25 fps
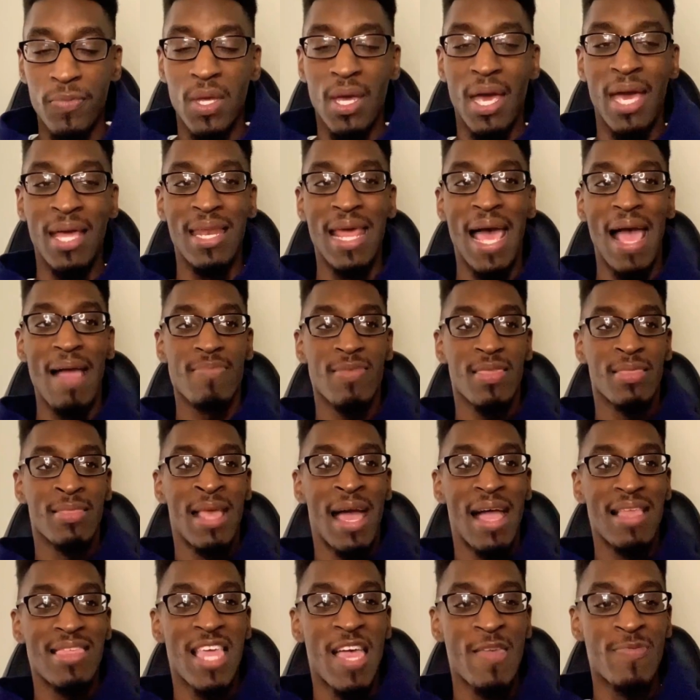And
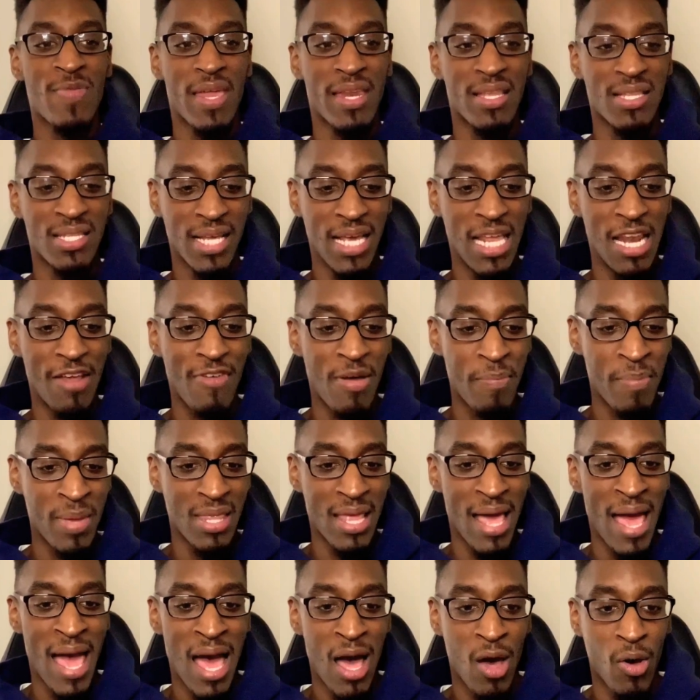9 times out of 10, if I'm in the
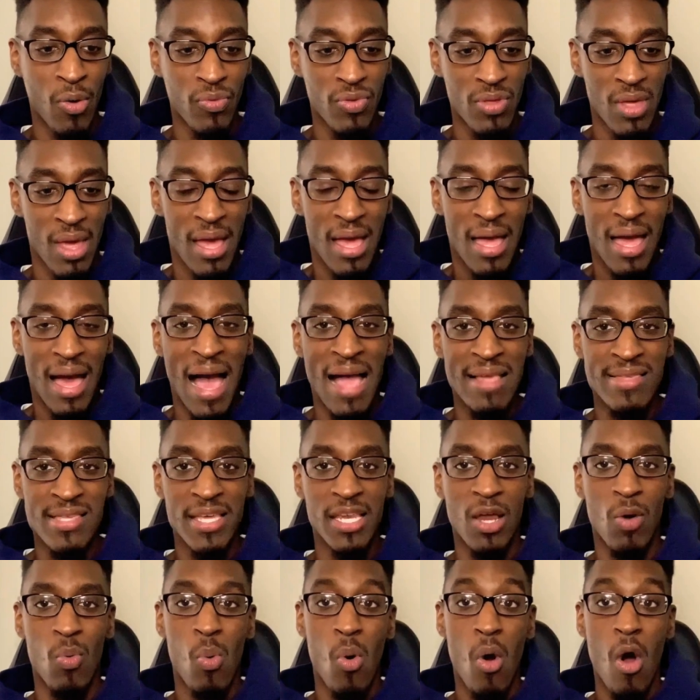house, I tend
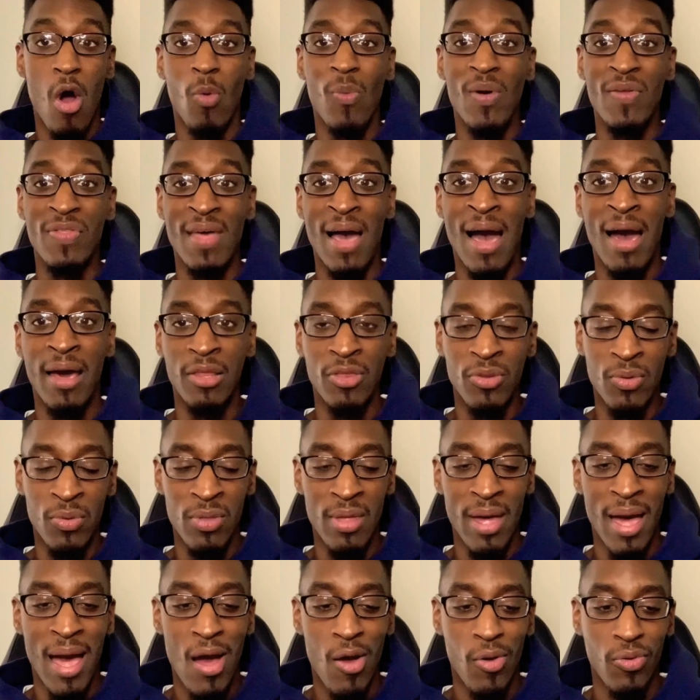to walk without it through
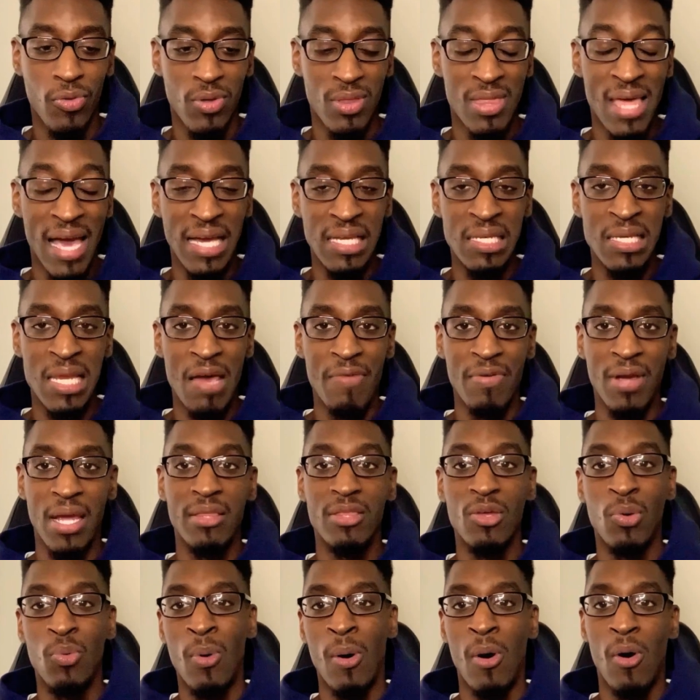the house because I can navigate
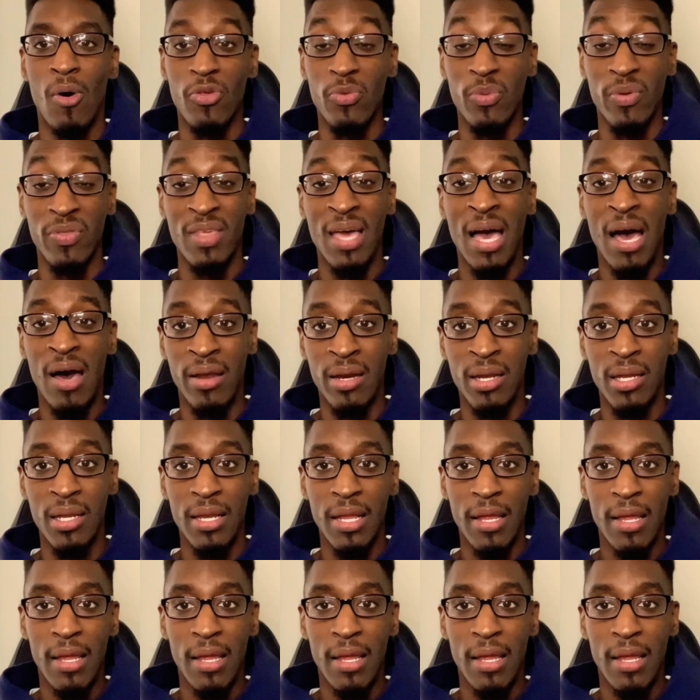the walls without it.